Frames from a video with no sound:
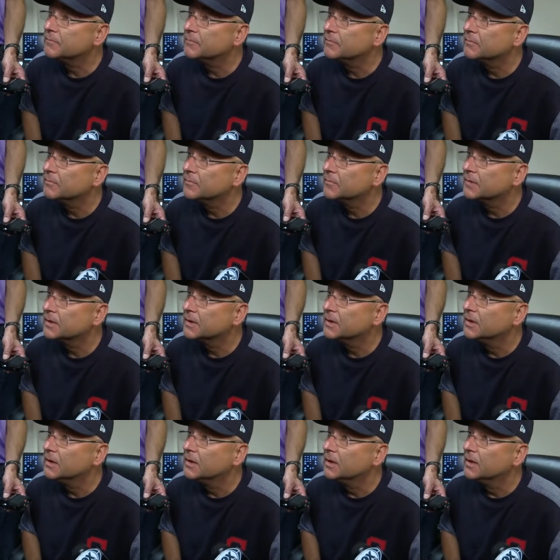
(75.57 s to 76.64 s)
first inning
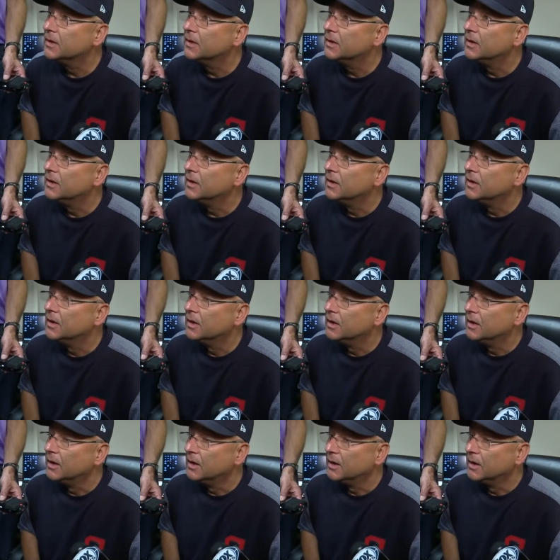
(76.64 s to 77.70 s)
is that
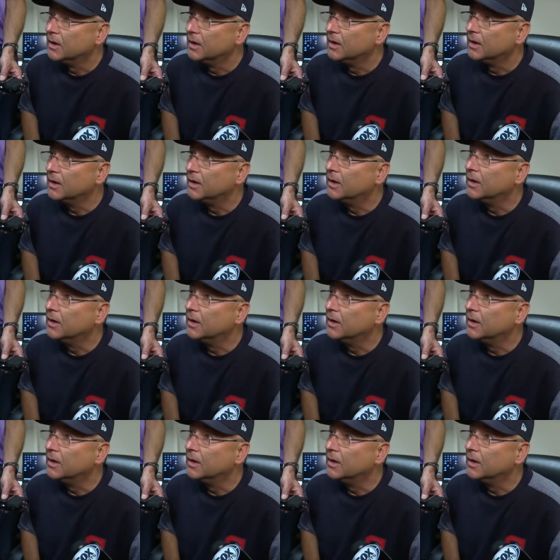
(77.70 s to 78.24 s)
kind of loom.